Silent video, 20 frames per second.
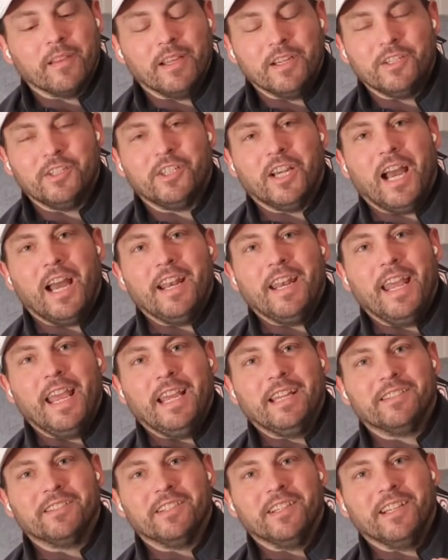"I shot
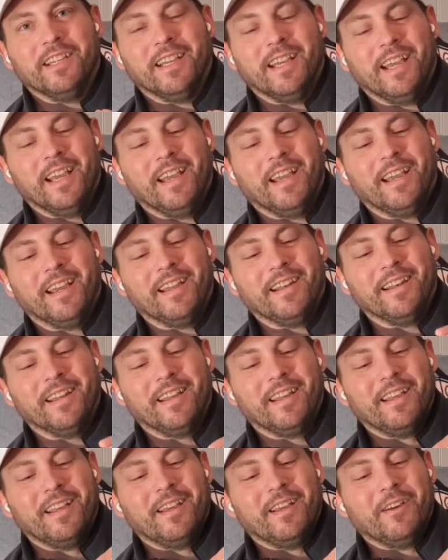Nancy," and
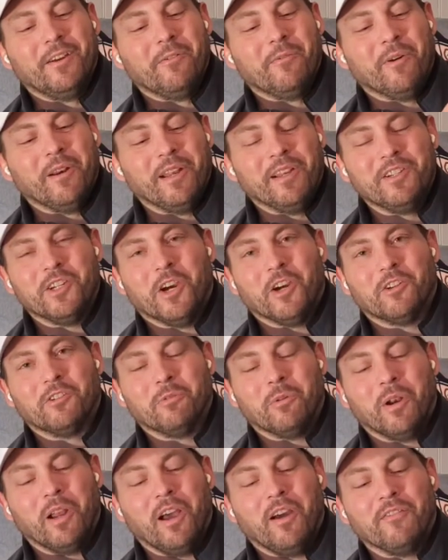when he
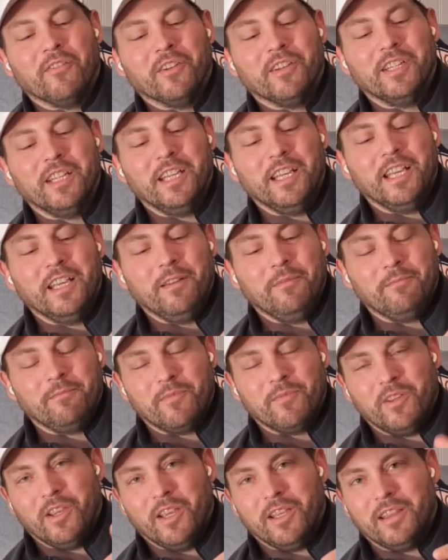chunks one off the tee,
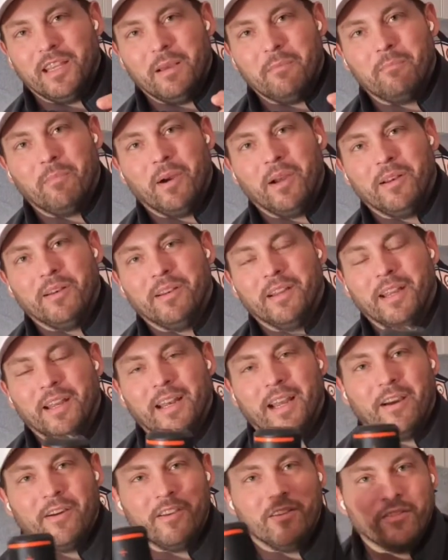you hit that button
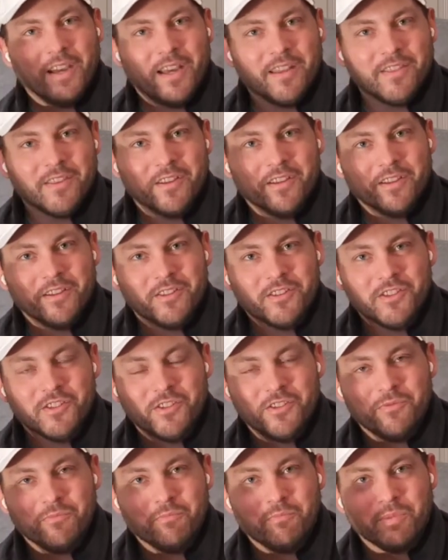and now you've got the
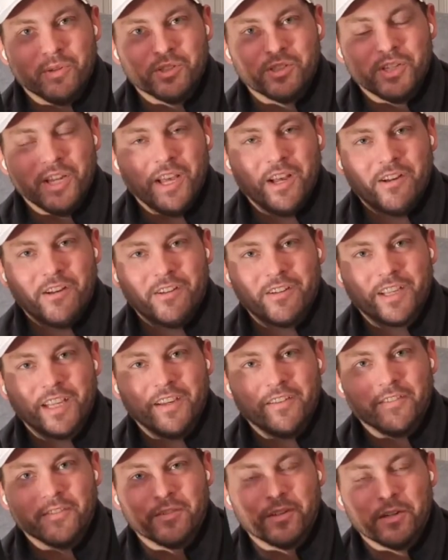Bushnell
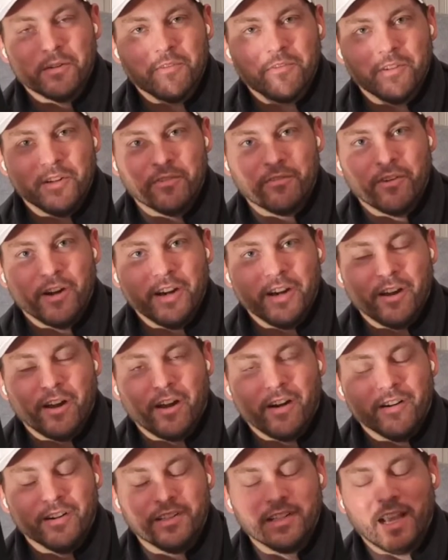giving your friend a
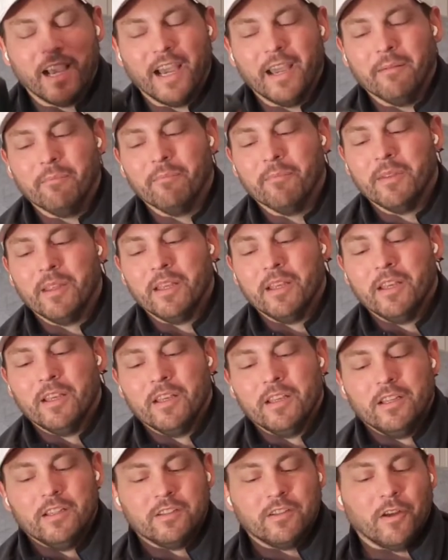hard time.
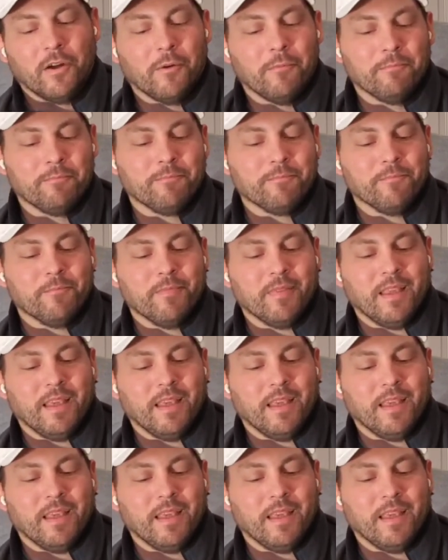So